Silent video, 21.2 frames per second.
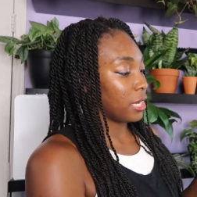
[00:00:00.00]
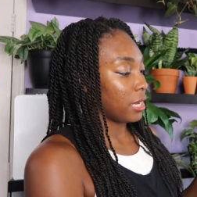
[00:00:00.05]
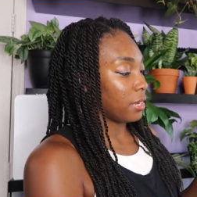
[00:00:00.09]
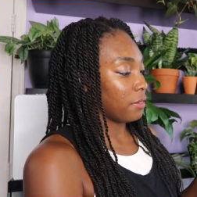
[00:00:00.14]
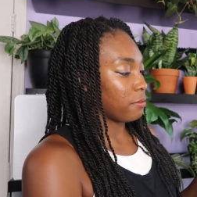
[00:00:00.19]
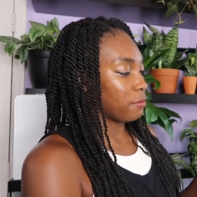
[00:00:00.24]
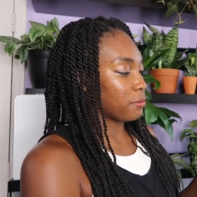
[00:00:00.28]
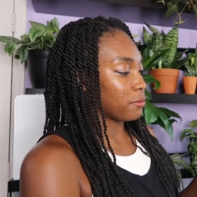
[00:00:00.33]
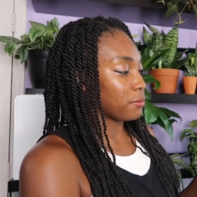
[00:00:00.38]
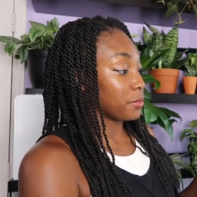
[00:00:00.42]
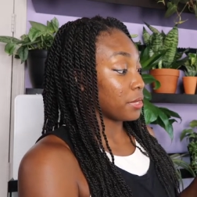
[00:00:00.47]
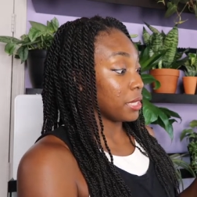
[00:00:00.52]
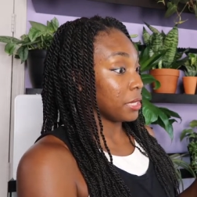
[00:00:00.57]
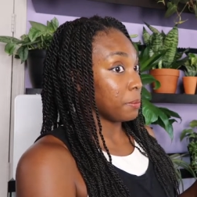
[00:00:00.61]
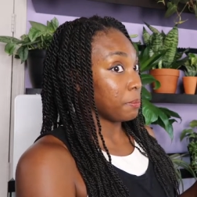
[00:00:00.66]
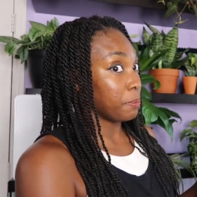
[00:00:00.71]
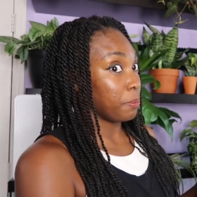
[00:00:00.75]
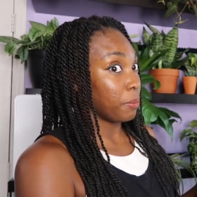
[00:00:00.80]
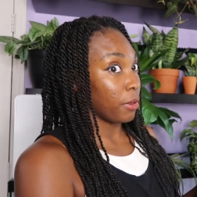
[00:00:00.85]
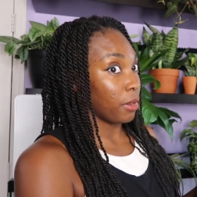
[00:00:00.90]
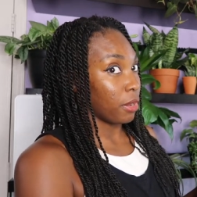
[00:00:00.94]
I
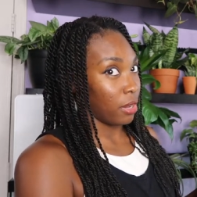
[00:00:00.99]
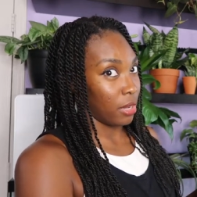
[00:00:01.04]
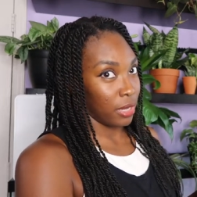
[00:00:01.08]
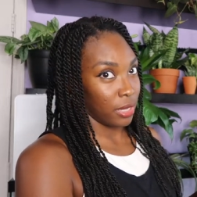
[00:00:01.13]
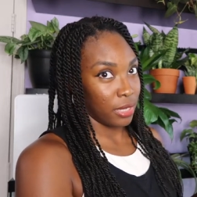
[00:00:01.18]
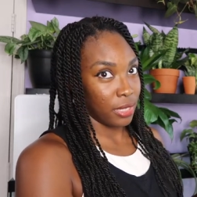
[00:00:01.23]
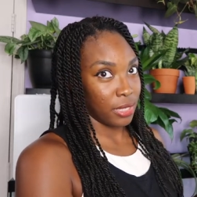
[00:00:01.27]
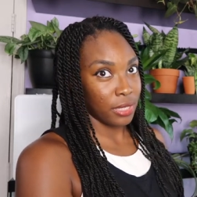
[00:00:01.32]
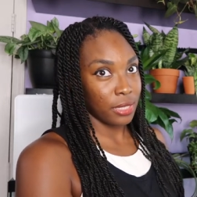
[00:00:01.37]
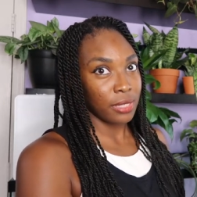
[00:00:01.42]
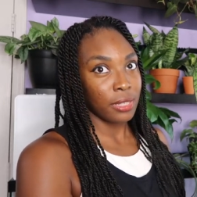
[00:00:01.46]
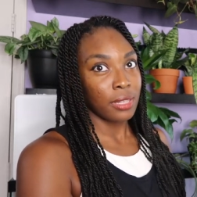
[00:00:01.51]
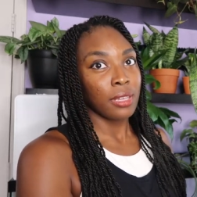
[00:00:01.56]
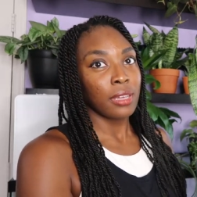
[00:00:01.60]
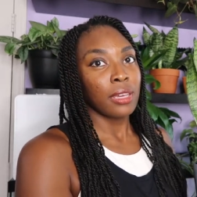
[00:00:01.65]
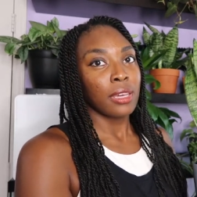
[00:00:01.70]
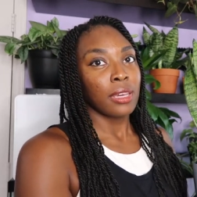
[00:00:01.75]
repotted it.